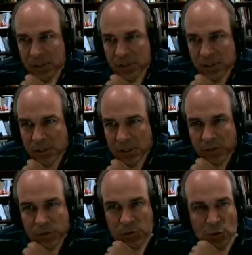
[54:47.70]
there's
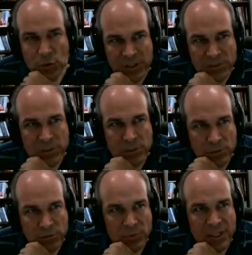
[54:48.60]
another two questions that are
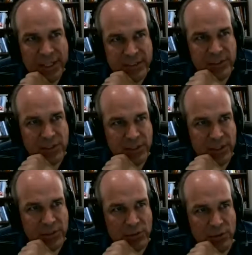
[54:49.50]
related to
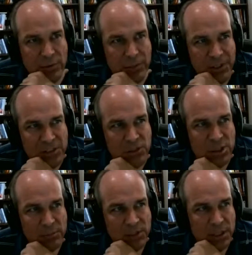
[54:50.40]
this, so I might
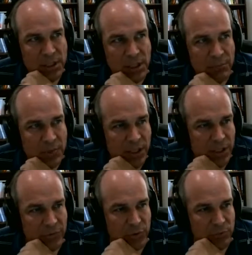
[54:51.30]
jump to them
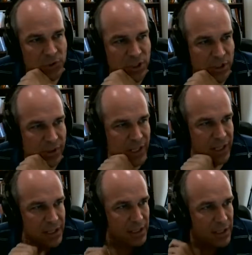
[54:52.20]
from Jerry.